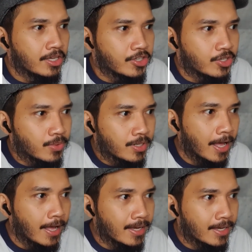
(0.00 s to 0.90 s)
You know what?
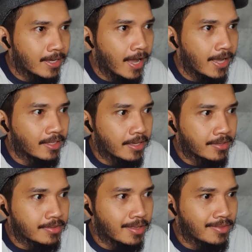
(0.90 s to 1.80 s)
I like
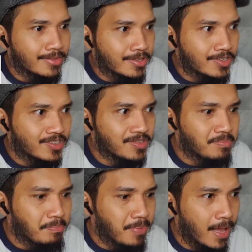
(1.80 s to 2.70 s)
that this
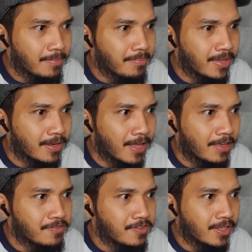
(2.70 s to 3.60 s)
Batman, I
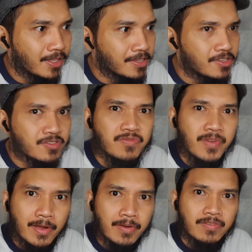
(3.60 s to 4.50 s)
feel like he's
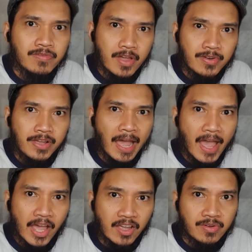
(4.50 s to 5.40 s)
very, very
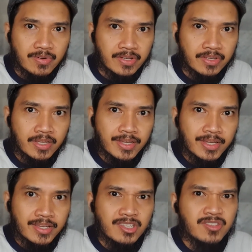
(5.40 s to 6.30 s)
angry.
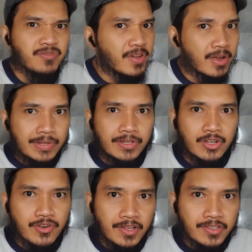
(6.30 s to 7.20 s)
He's very
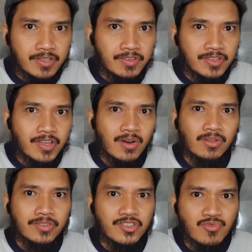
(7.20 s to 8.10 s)
aggressive. He's got all
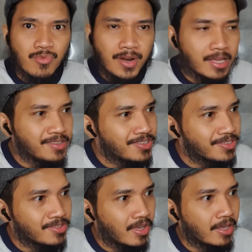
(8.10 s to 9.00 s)
this rage
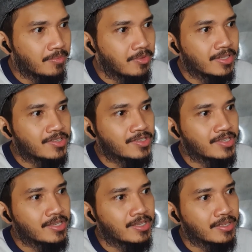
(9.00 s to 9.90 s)
inside him. You
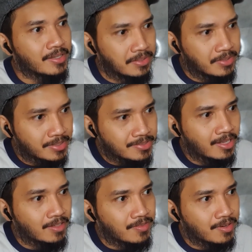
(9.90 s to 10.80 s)
can
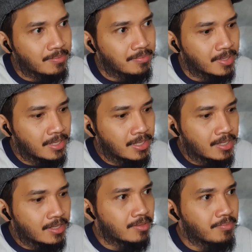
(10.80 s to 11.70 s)
tell from
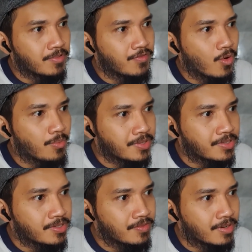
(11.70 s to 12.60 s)
the
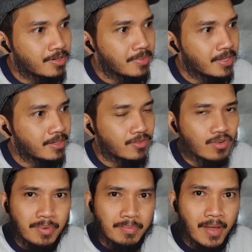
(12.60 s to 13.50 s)
performance from
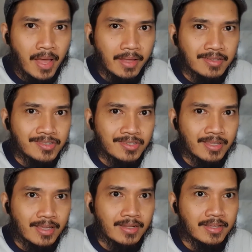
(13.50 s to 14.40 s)
Robert Pattinson
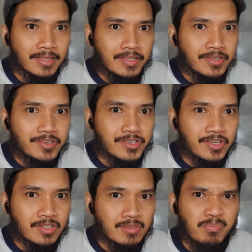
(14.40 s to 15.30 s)
that he's
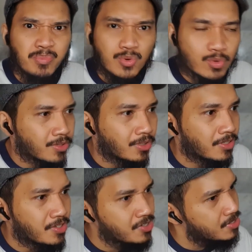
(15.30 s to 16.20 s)
just brutal.
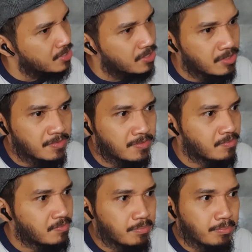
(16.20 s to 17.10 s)
He's just
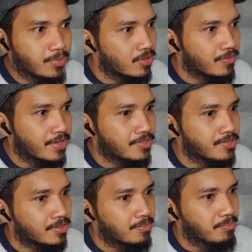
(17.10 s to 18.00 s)
pure
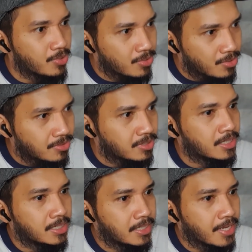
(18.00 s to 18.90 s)
vengeance, pure
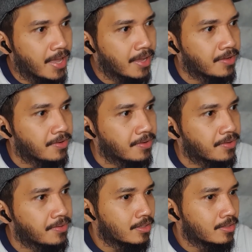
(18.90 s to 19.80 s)
anger.
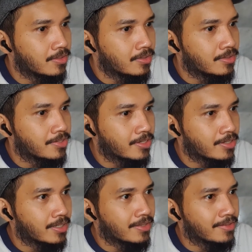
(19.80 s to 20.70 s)
You
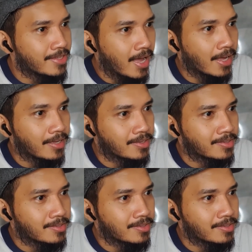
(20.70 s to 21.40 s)
see, the eyes.